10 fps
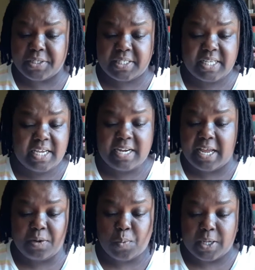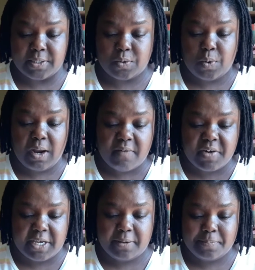seen anyone so
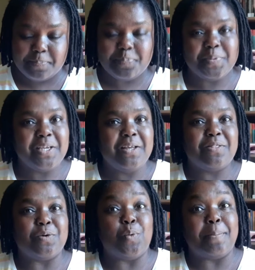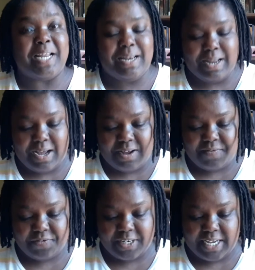lovely." The woman
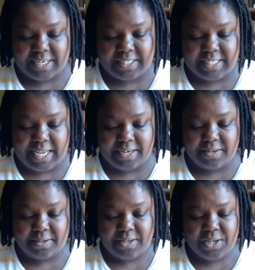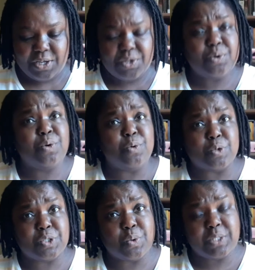laughed and said, "You
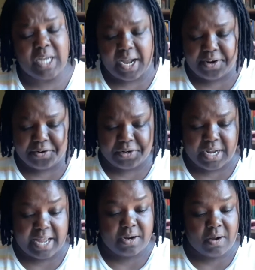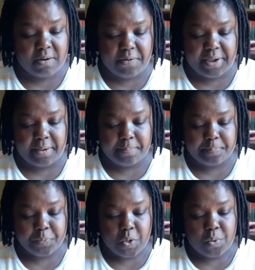look so tired and hungry.
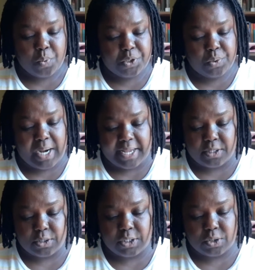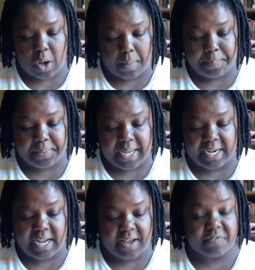Would you like to stop
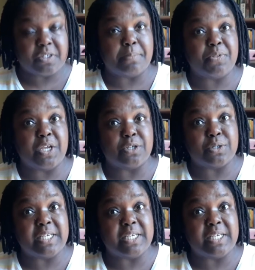and have something to